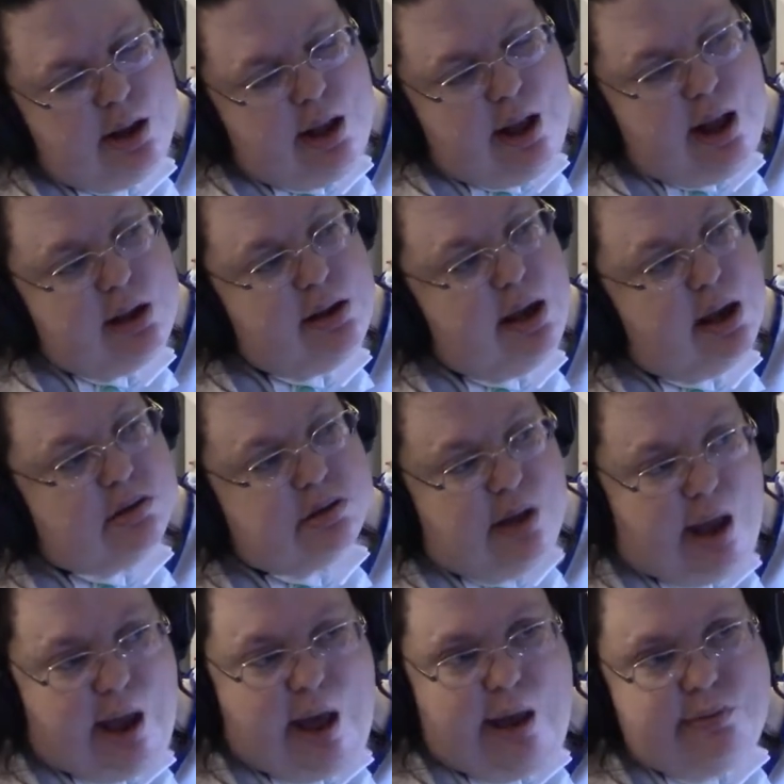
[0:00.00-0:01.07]
And yes,
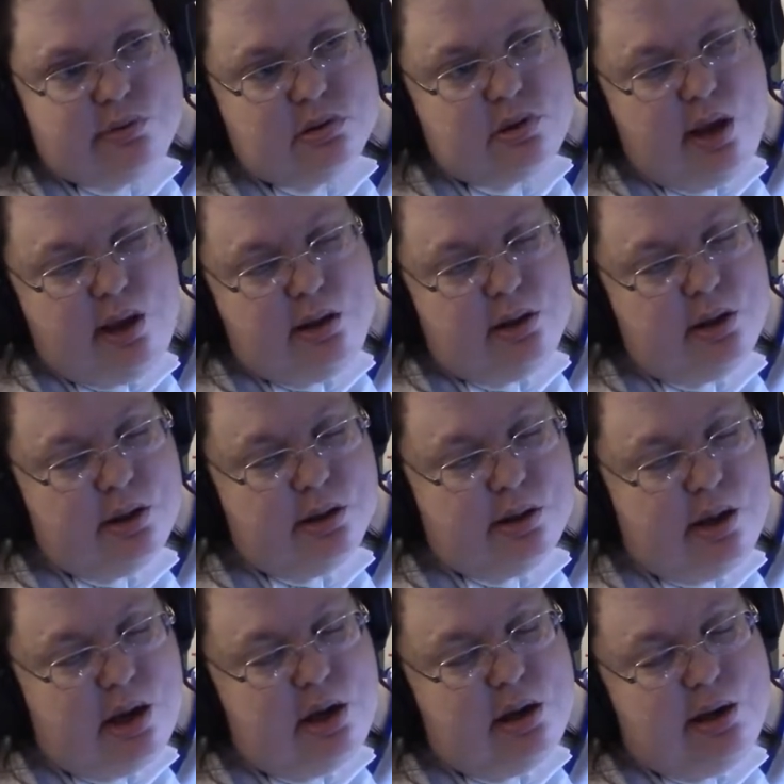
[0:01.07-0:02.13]
I have seen
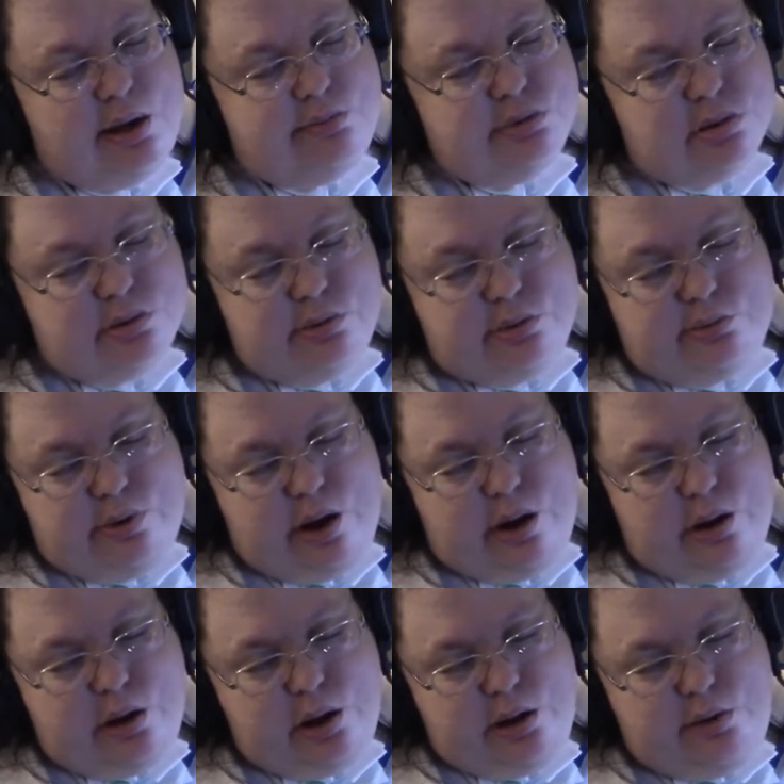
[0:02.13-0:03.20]
the clips
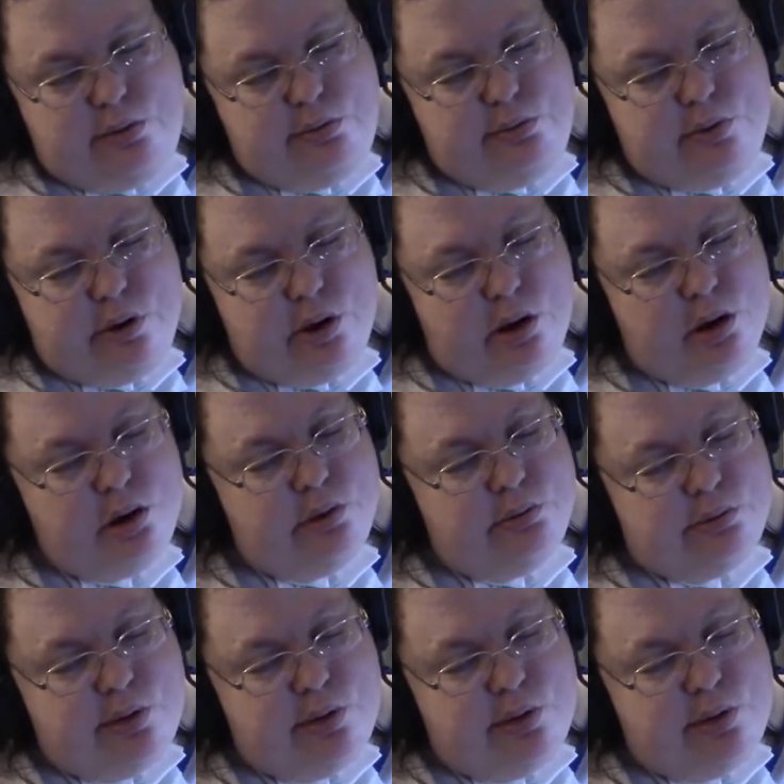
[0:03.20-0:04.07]
where you were